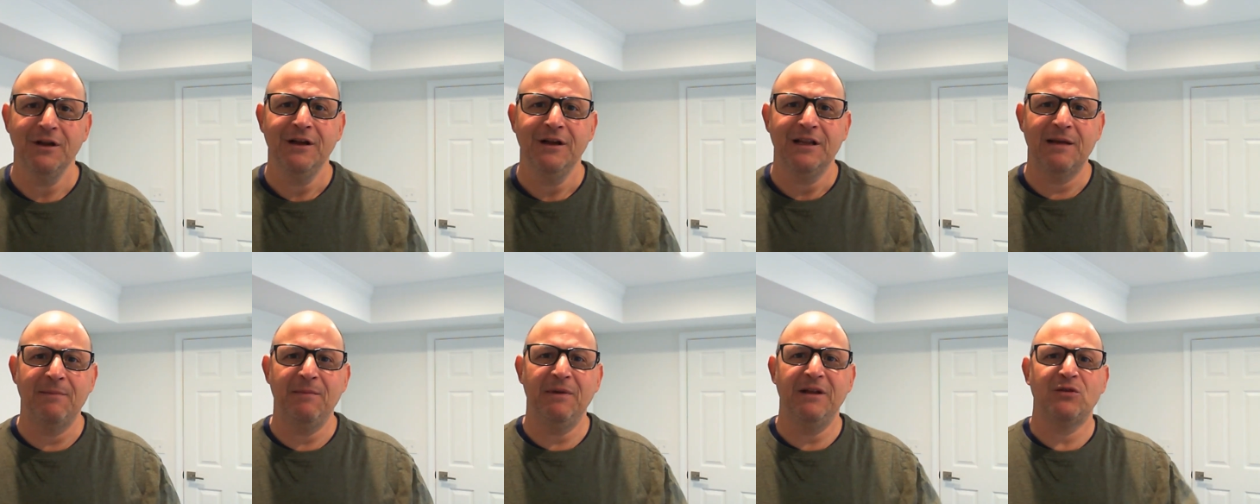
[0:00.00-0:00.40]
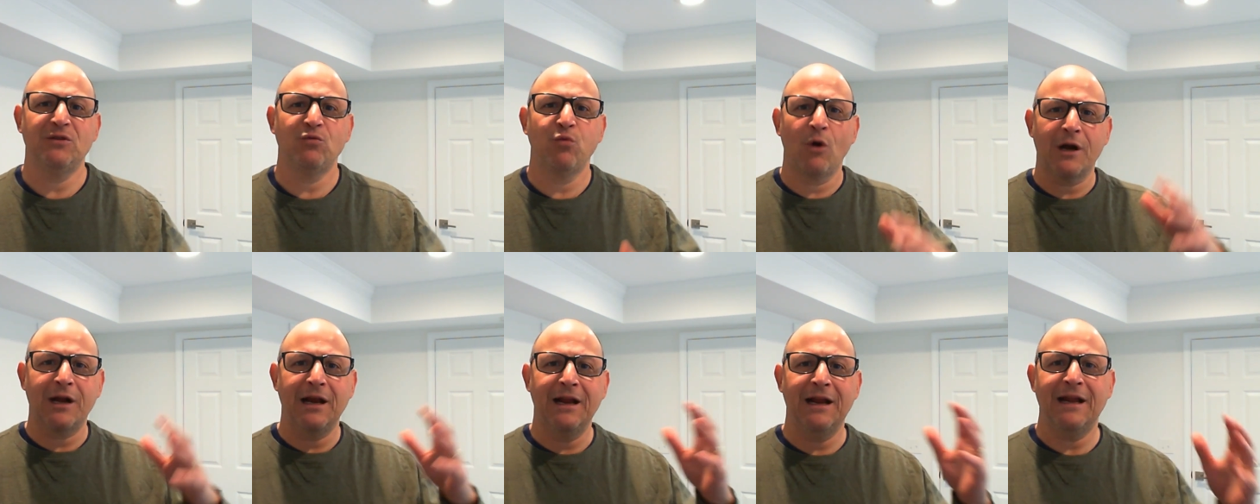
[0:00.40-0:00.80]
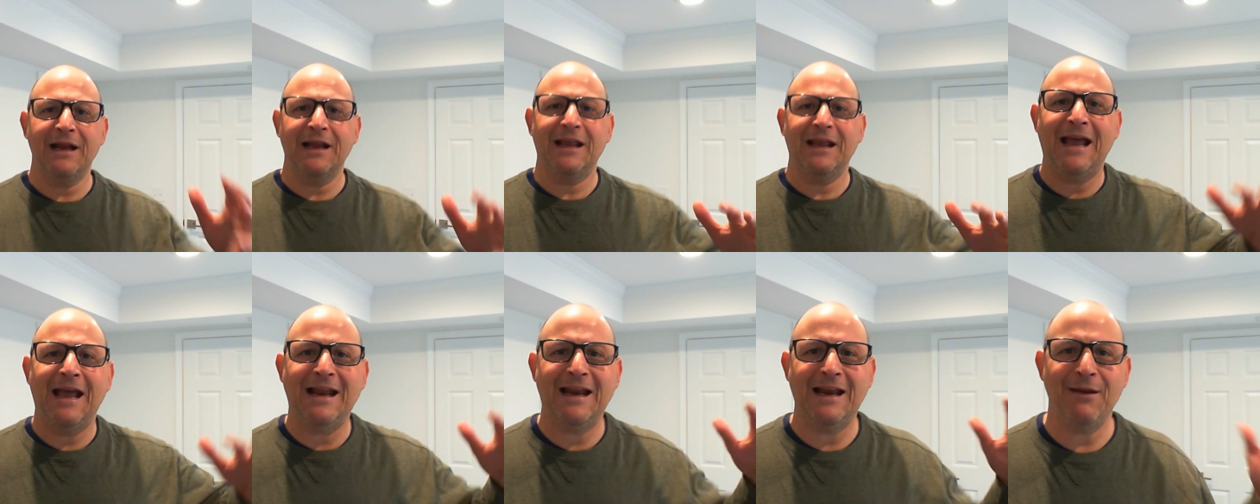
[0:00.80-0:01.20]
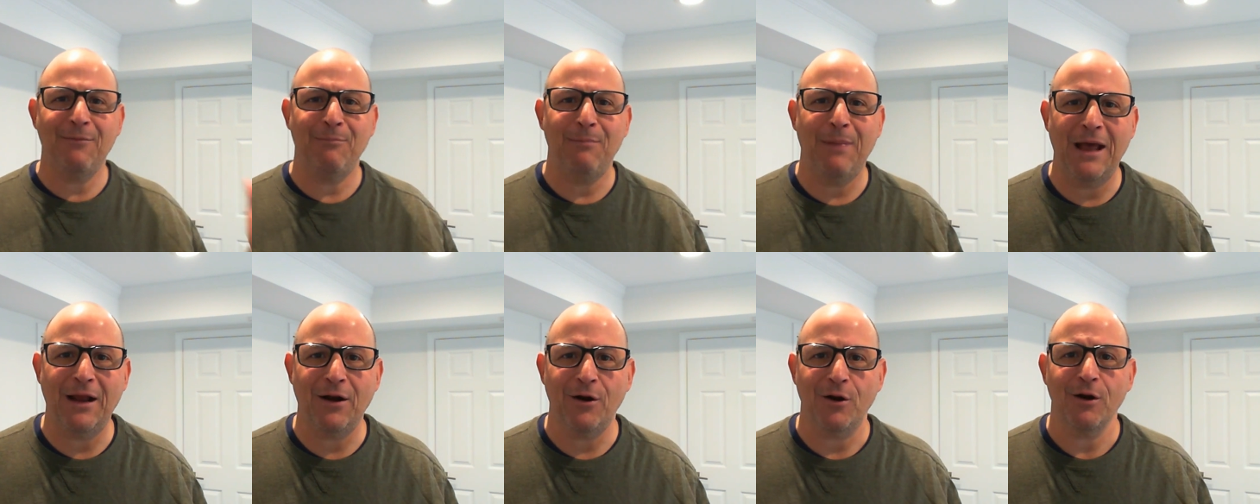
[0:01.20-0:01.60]
That means working at getting
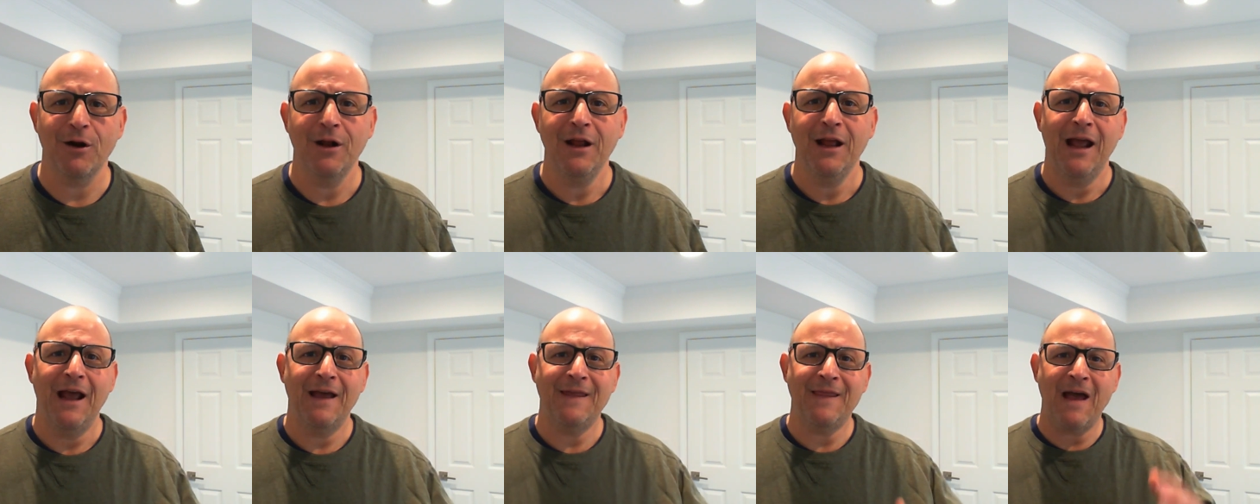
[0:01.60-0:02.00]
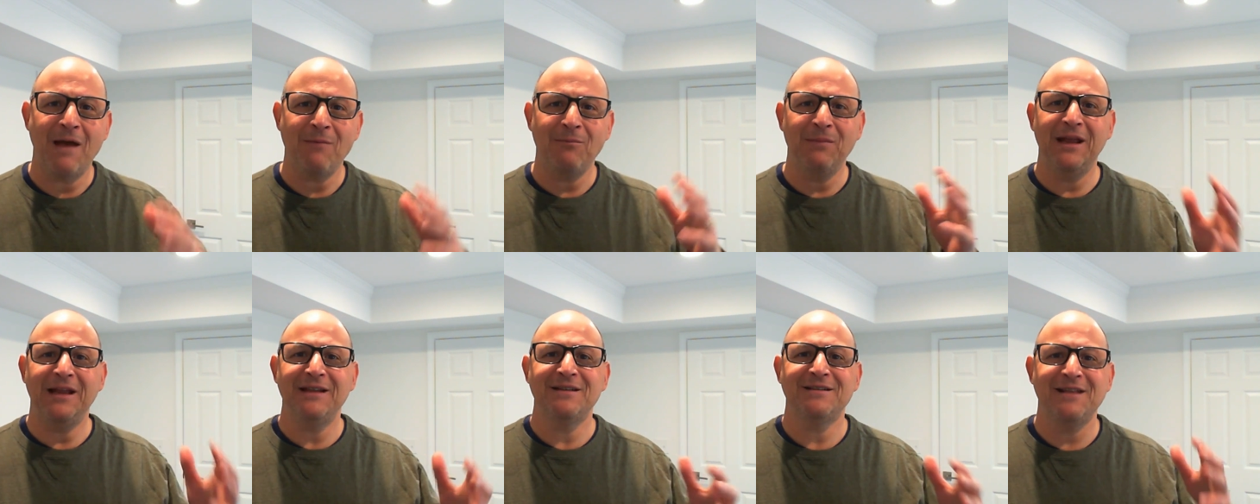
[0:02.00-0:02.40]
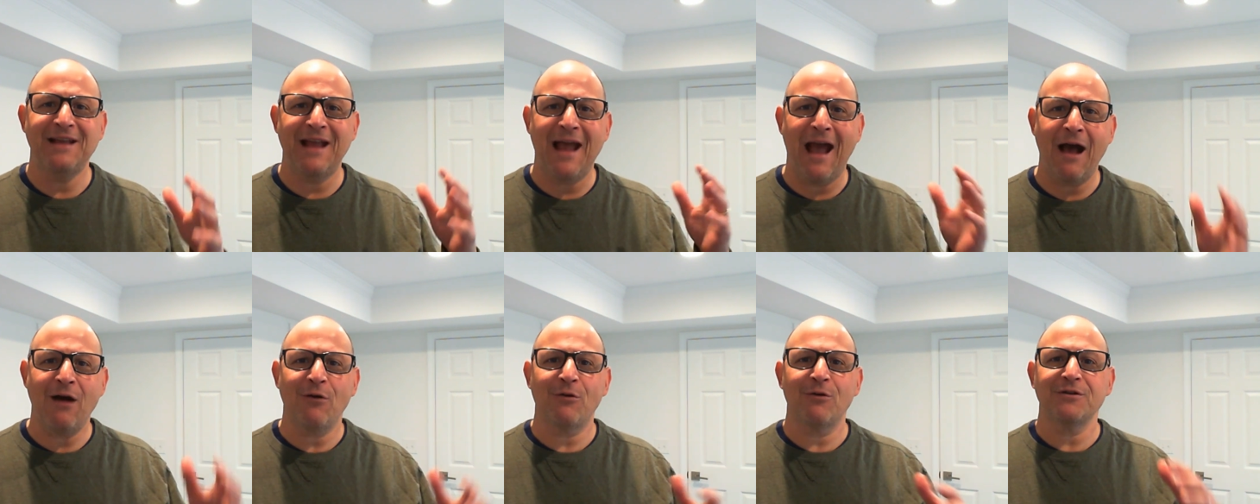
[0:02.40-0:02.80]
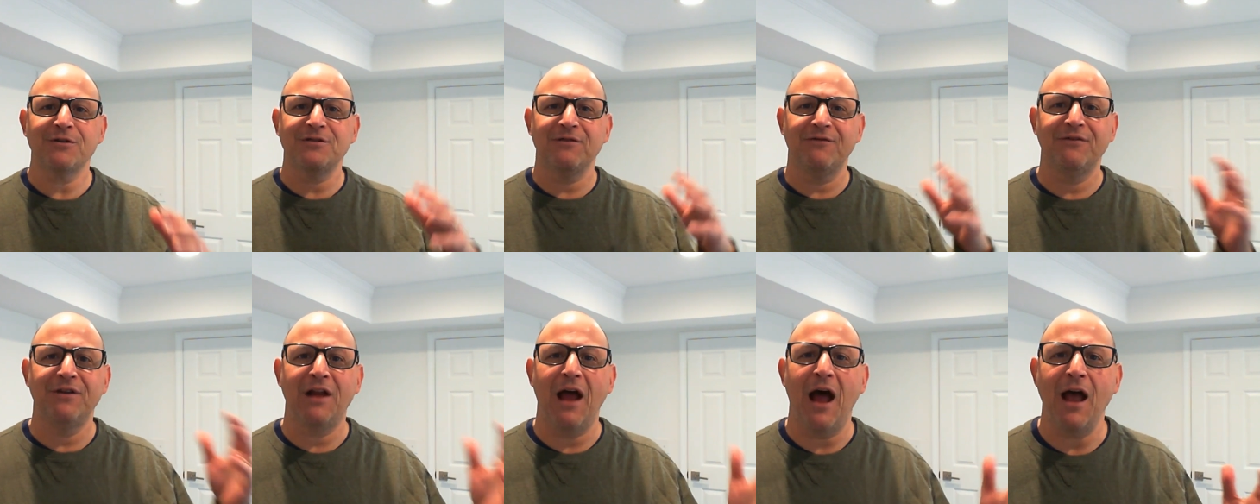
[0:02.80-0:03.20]
better. And that means the hours
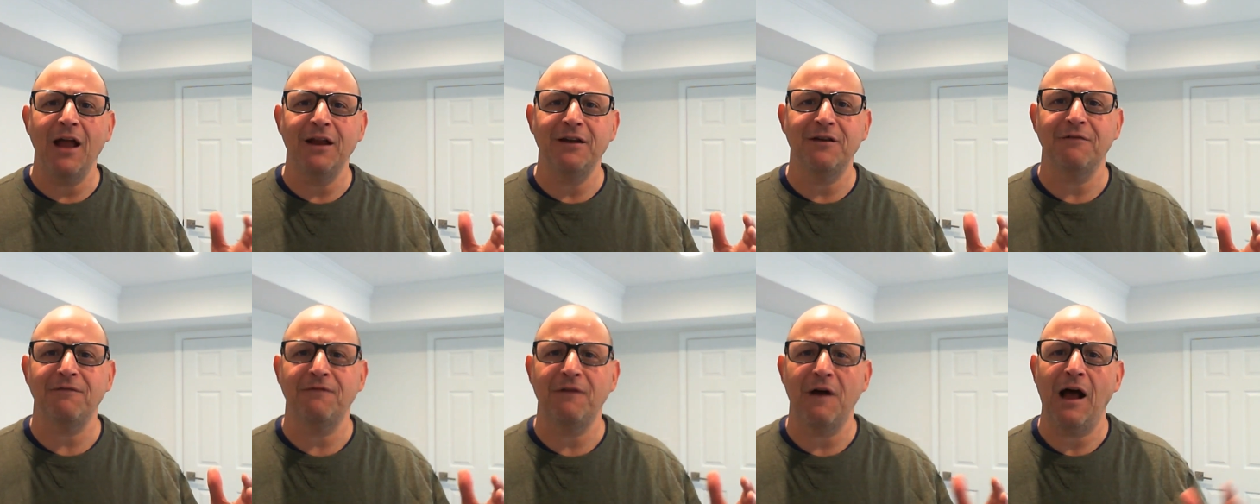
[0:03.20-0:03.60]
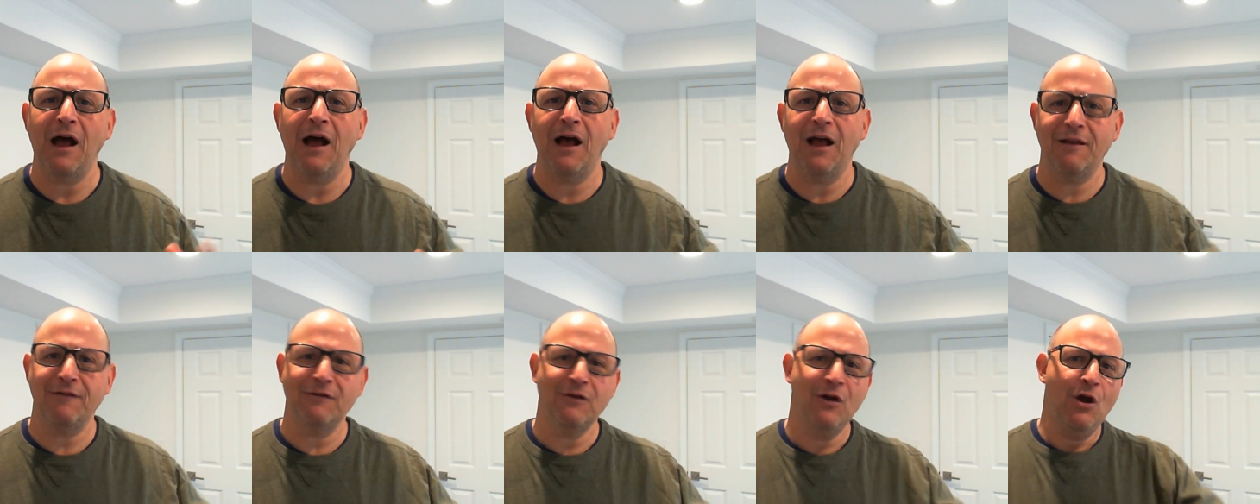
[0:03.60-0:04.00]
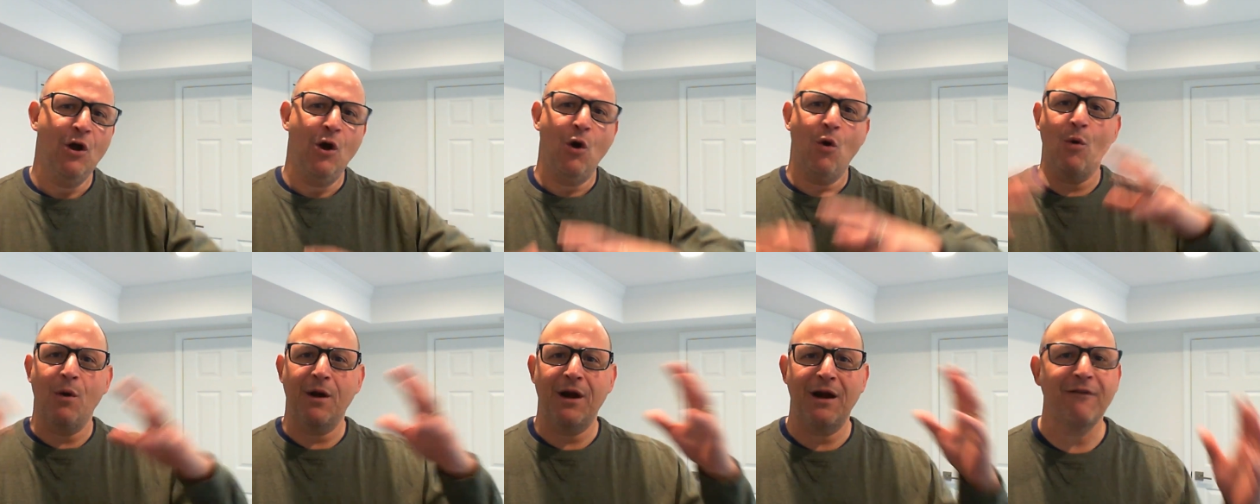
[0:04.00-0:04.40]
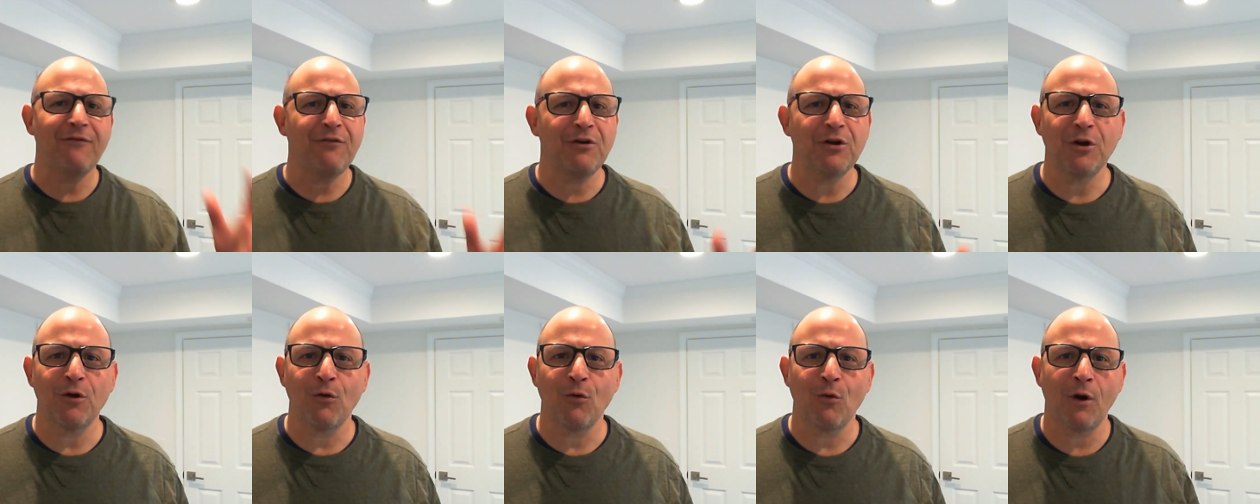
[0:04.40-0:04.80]
of nine to five or
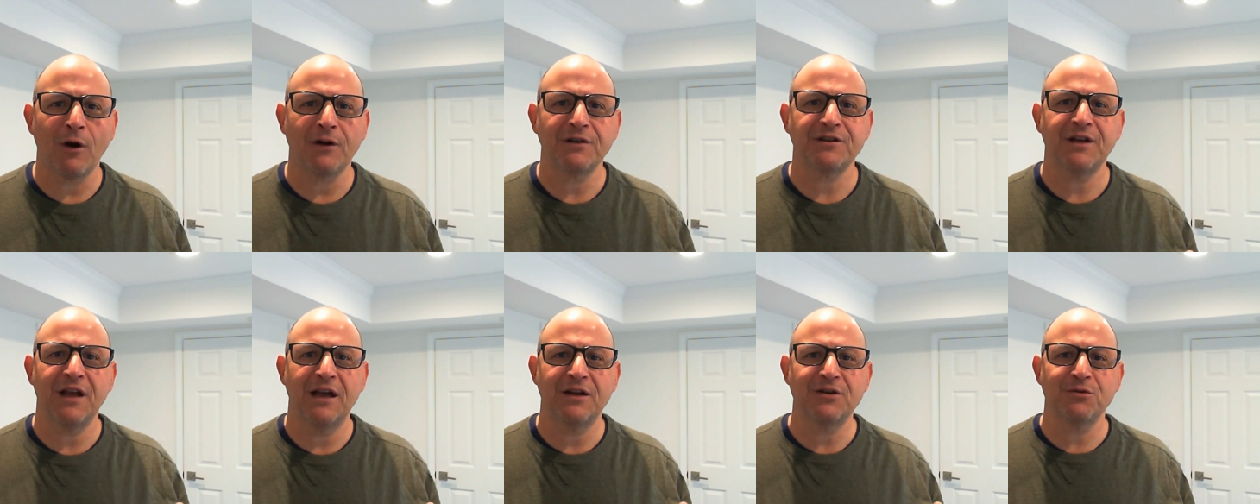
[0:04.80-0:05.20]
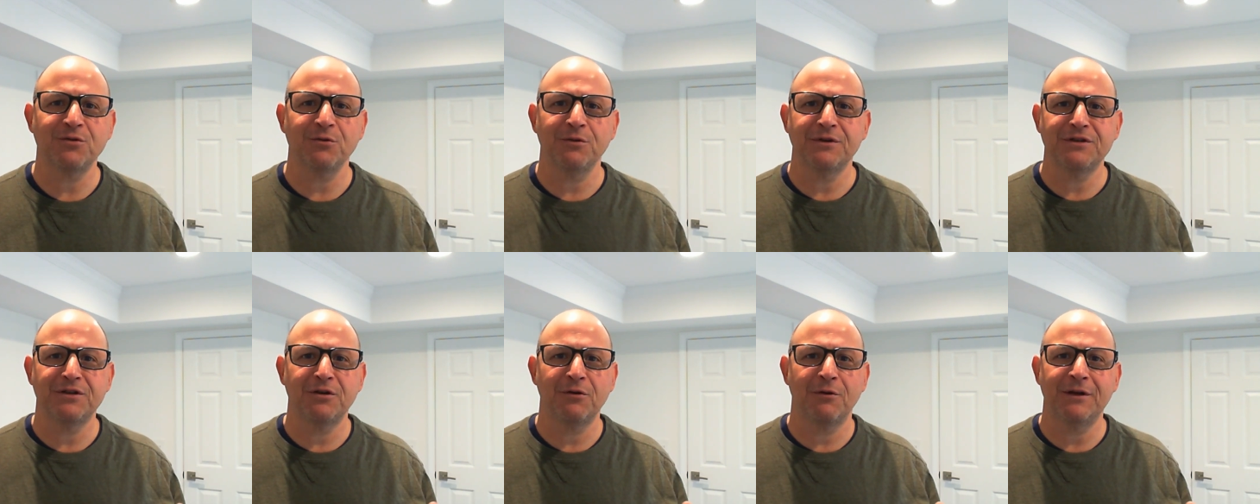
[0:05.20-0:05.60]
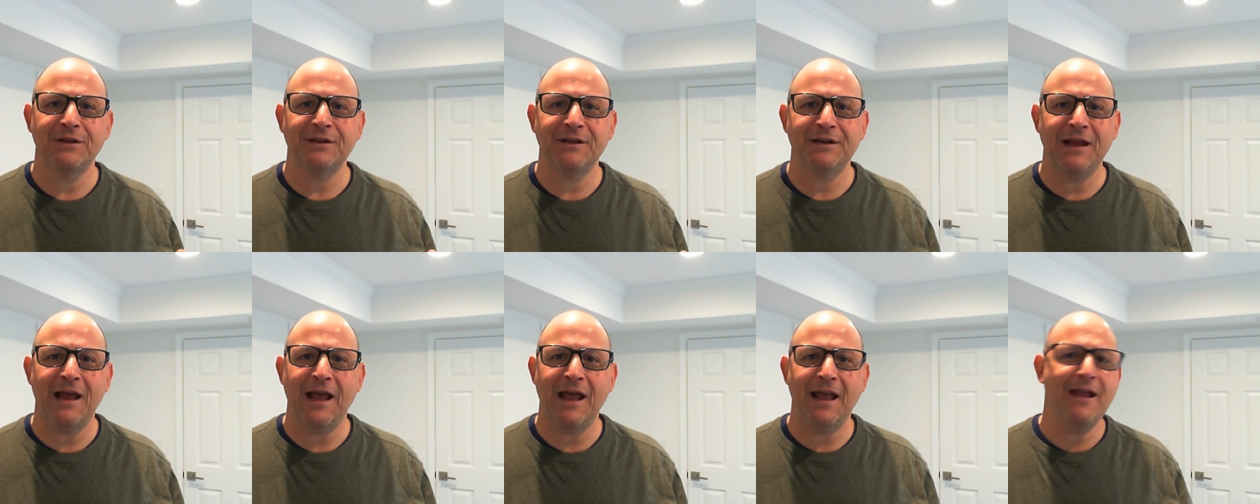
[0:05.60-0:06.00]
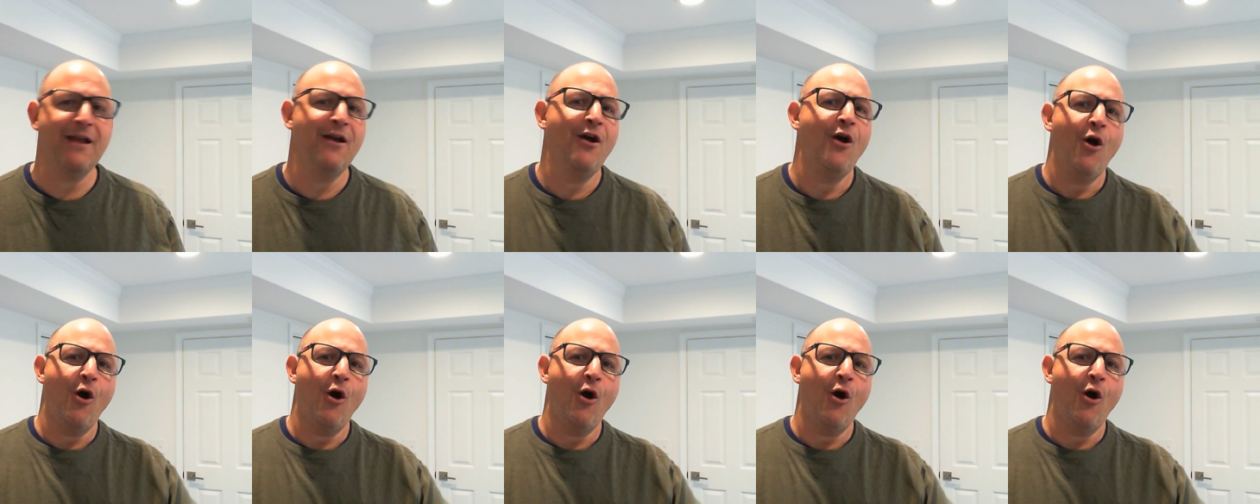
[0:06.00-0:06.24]
whatever your work schedule is during the day